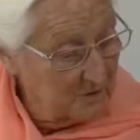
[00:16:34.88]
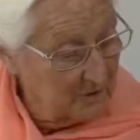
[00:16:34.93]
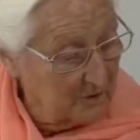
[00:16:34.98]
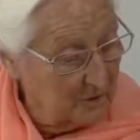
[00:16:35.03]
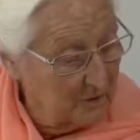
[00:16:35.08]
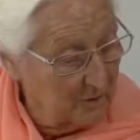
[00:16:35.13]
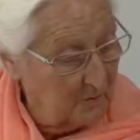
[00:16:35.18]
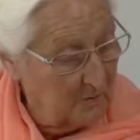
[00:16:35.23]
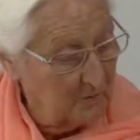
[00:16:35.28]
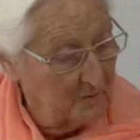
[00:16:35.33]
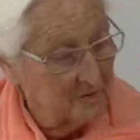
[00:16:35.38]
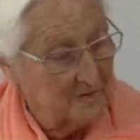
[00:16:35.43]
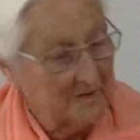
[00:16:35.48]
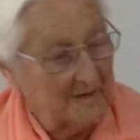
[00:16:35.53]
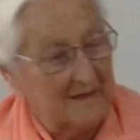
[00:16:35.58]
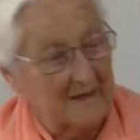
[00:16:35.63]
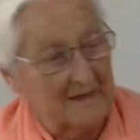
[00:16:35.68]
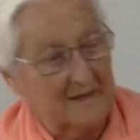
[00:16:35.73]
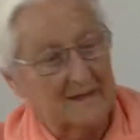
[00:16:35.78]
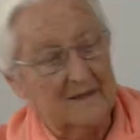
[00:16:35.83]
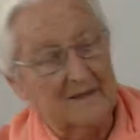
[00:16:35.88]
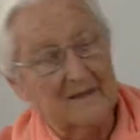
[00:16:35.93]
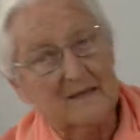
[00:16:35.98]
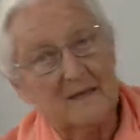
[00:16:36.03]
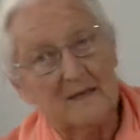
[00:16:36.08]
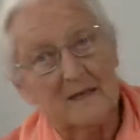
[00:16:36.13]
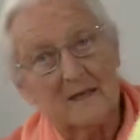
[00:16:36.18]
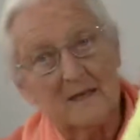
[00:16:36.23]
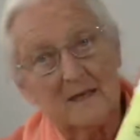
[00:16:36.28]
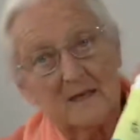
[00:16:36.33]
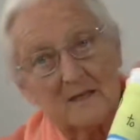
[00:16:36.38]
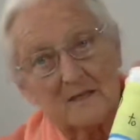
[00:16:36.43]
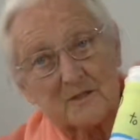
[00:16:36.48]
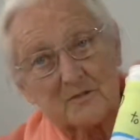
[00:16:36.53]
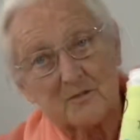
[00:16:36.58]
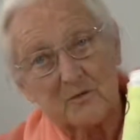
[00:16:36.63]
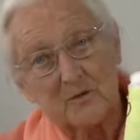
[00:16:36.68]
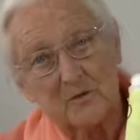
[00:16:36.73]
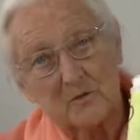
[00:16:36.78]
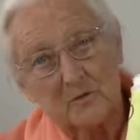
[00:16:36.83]
to go today
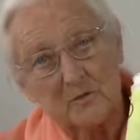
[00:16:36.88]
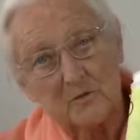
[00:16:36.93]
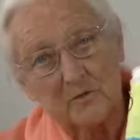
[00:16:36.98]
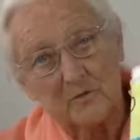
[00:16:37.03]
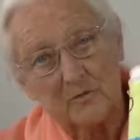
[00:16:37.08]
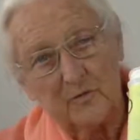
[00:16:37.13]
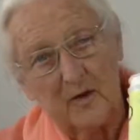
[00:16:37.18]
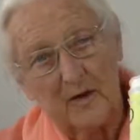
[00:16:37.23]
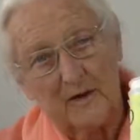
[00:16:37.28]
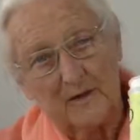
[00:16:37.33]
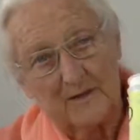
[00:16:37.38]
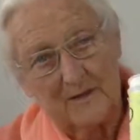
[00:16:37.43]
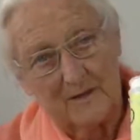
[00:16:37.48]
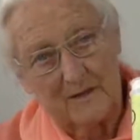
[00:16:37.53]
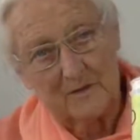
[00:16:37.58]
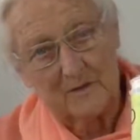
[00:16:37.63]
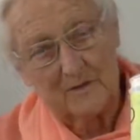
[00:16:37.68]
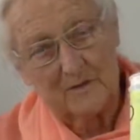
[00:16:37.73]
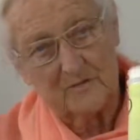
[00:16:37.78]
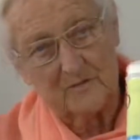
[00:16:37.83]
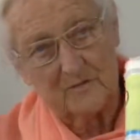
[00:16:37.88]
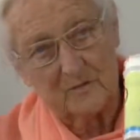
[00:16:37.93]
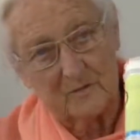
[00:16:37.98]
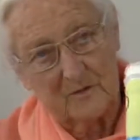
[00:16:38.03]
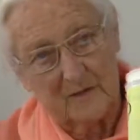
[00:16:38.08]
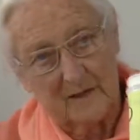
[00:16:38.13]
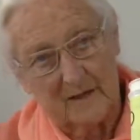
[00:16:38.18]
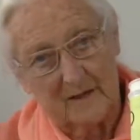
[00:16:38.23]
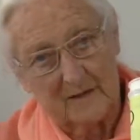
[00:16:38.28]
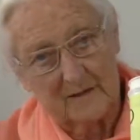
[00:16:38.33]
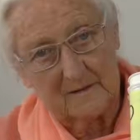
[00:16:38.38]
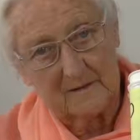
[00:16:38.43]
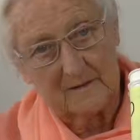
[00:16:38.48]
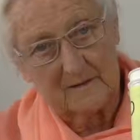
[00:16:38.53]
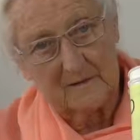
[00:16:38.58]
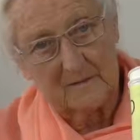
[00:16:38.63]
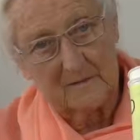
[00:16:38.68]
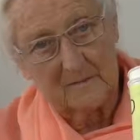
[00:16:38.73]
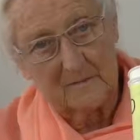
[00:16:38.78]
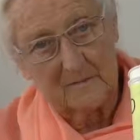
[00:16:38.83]
is for you to find out, if you
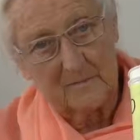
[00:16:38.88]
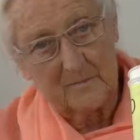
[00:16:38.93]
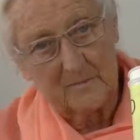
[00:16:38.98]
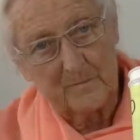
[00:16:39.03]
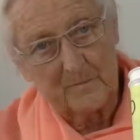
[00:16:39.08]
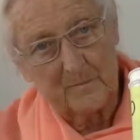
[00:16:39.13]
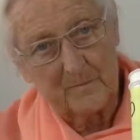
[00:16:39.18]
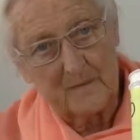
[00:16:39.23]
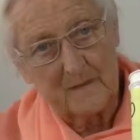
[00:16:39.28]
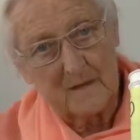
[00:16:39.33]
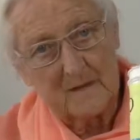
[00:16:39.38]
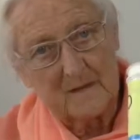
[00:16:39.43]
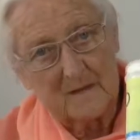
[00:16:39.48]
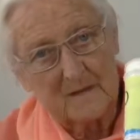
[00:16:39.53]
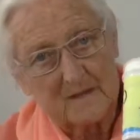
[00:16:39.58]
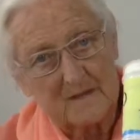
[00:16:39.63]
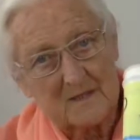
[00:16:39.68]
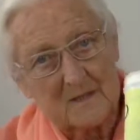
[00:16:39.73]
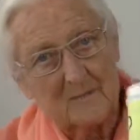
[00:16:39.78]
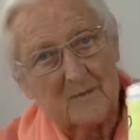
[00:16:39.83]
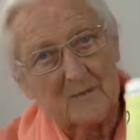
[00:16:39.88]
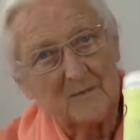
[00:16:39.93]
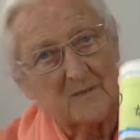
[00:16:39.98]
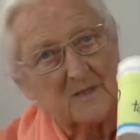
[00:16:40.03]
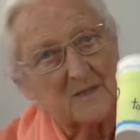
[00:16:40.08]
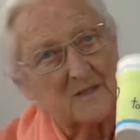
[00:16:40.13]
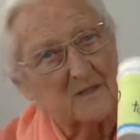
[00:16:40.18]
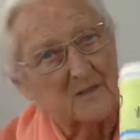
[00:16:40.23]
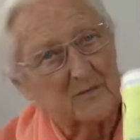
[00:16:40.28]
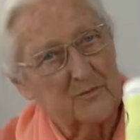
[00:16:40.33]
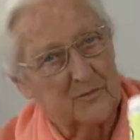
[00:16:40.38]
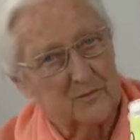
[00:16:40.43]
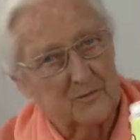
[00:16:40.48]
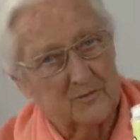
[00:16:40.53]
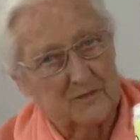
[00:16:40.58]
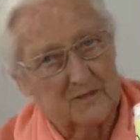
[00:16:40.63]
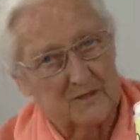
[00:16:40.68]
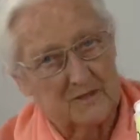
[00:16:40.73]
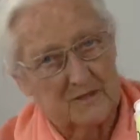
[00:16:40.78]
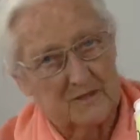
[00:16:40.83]
can, some of the
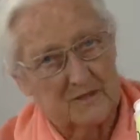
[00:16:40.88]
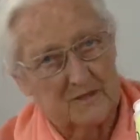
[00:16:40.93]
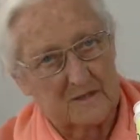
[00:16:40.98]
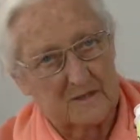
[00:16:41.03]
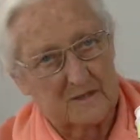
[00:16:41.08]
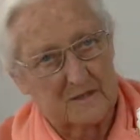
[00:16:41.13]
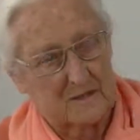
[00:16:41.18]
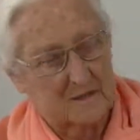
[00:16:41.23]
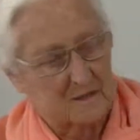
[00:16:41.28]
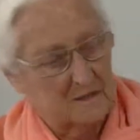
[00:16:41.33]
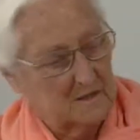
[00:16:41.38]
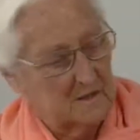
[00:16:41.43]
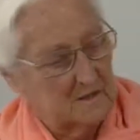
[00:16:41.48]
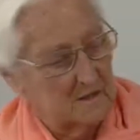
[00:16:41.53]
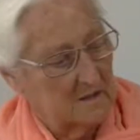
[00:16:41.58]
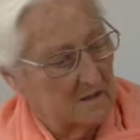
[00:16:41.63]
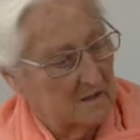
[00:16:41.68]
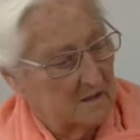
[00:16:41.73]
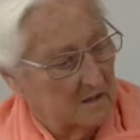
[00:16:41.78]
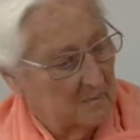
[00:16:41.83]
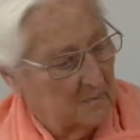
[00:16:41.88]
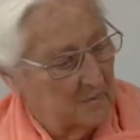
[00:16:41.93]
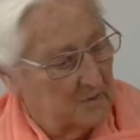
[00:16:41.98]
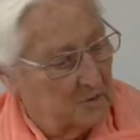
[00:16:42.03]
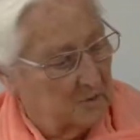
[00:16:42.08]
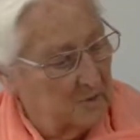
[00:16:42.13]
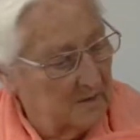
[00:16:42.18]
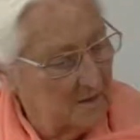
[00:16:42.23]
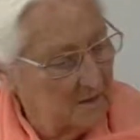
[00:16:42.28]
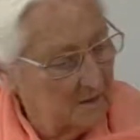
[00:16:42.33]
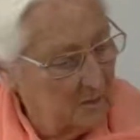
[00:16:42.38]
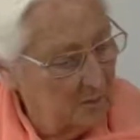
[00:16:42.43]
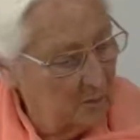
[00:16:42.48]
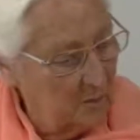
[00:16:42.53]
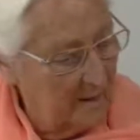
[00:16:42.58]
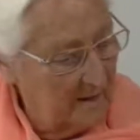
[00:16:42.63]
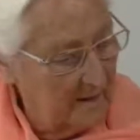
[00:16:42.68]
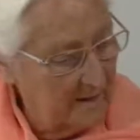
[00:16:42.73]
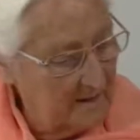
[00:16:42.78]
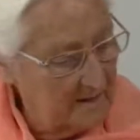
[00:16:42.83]
differences between the
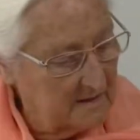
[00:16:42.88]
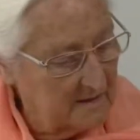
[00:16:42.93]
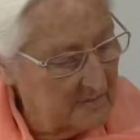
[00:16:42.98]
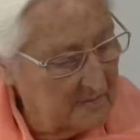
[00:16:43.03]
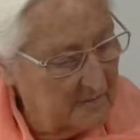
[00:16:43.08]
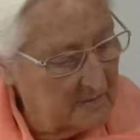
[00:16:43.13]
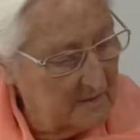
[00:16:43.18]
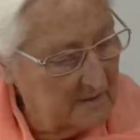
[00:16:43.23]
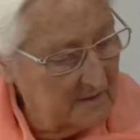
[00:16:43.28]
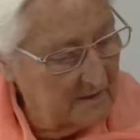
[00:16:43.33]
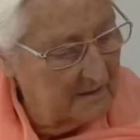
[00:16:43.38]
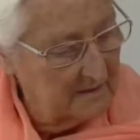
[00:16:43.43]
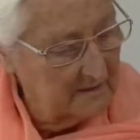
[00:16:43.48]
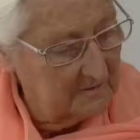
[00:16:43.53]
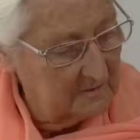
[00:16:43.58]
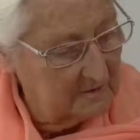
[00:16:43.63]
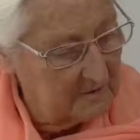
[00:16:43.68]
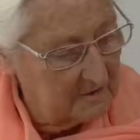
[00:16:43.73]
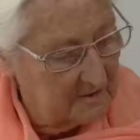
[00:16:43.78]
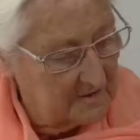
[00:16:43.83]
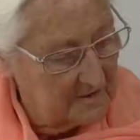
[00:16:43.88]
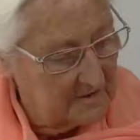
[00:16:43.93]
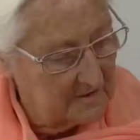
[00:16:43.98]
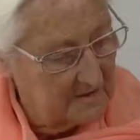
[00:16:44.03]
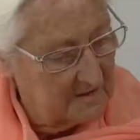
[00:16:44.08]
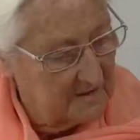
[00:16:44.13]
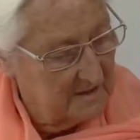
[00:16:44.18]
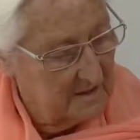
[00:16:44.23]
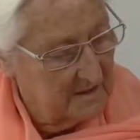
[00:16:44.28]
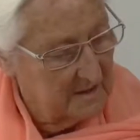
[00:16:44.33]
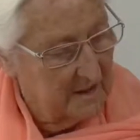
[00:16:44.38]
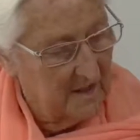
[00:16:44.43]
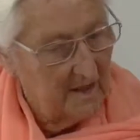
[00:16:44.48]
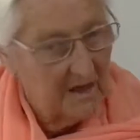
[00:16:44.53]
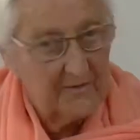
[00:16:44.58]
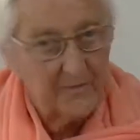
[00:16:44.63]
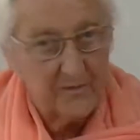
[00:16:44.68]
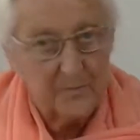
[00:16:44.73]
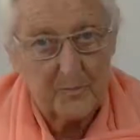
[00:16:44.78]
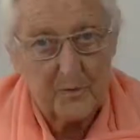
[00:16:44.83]
way different cultures
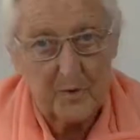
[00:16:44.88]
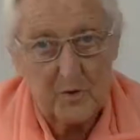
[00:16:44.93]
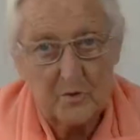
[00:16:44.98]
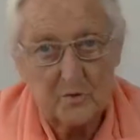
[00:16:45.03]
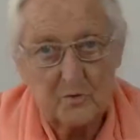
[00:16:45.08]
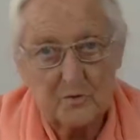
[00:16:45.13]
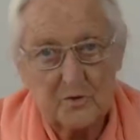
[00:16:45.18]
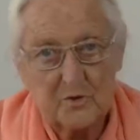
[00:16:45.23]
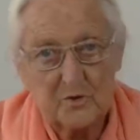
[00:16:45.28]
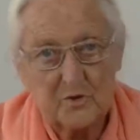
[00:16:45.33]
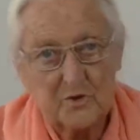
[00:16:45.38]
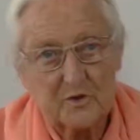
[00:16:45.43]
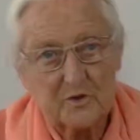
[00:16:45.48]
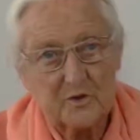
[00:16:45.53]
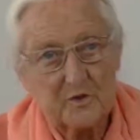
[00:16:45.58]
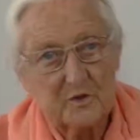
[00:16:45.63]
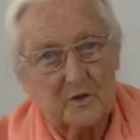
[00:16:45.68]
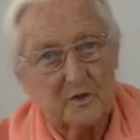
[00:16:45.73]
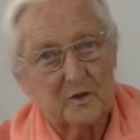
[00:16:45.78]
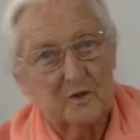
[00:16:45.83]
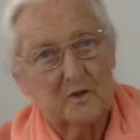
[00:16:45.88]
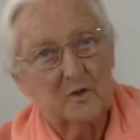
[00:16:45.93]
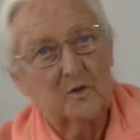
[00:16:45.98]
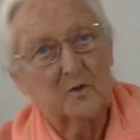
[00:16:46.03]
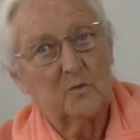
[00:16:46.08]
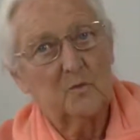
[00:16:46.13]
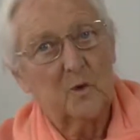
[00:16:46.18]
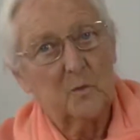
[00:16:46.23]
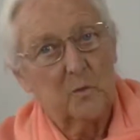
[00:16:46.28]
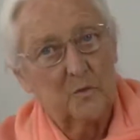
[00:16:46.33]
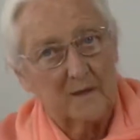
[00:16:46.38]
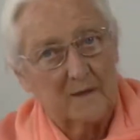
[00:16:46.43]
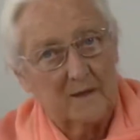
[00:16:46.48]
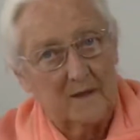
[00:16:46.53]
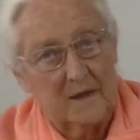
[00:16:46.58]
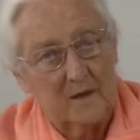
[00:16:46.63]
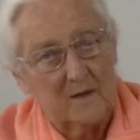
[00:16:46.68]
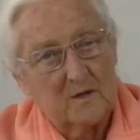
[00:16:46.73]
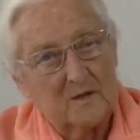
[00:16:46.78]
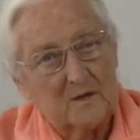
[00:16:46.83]
have approached what we
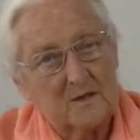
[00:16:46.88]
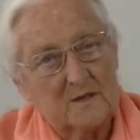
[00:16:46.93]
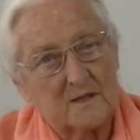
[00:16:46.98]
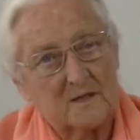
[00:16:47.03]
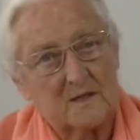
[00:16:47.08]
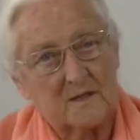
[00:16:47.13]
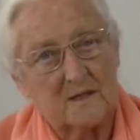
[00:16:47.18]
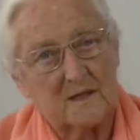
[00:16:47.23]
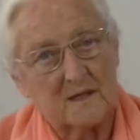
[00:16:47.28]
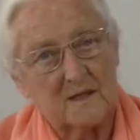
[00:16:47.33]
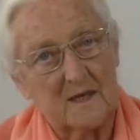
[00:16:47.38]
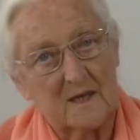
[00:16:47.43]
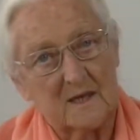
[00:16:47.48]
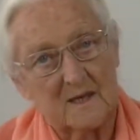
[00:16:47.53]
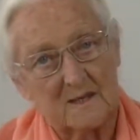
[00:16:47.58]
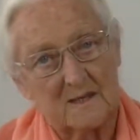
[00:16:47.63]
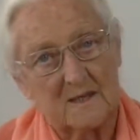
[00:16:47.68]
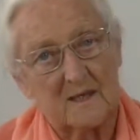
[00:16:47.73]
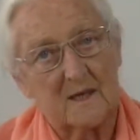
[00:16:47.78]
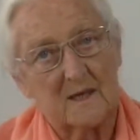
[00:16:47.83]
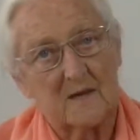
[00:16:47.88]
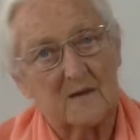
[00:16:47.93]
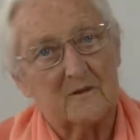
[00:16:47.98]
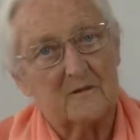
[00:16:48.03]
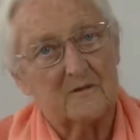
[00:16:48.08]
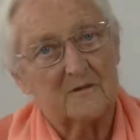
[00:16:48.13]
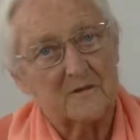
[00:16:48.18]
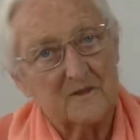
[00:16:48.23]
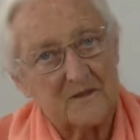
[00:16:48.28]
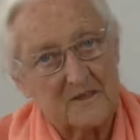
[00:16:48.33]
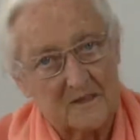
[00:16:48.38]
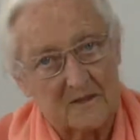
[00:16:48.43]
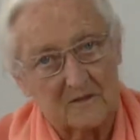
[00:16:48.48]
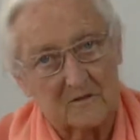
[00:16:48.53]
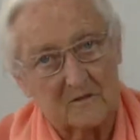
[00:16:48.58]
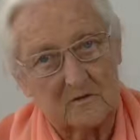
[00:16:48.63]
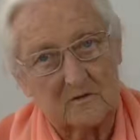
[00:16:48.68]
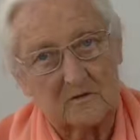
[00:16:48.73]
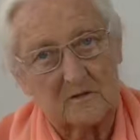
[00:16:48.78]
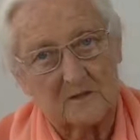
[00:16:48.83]
now consider as
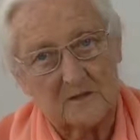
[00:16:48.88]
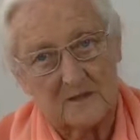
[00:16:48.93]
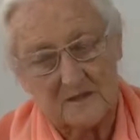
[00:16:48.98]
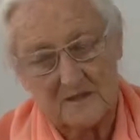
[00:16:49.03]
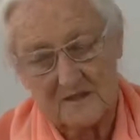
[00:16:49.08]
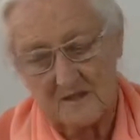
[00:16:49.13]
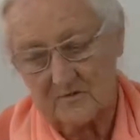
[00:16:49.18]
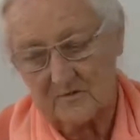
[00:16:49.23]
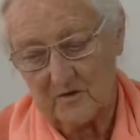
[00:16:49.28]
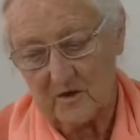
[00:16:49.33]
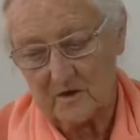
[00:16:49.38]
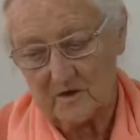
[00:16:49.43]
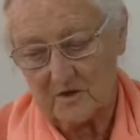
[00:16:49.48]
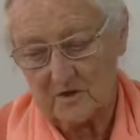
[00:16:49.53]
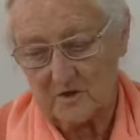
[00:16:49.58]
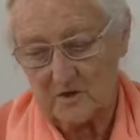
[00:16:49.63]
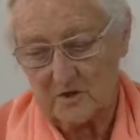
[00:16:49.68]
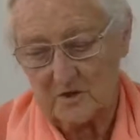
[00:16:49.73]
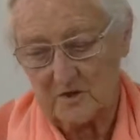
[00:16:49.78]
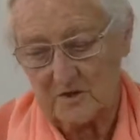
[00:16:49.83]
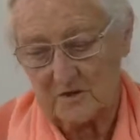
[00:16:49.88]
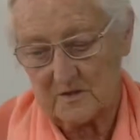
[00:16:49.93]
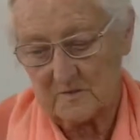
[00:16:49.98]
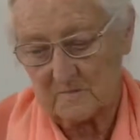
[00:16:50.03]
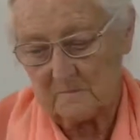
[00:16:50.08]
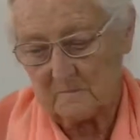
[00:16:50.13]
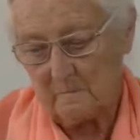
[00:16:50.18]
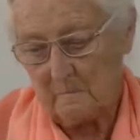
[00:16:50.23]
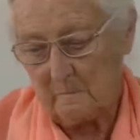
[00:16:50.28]
physical disadvantages.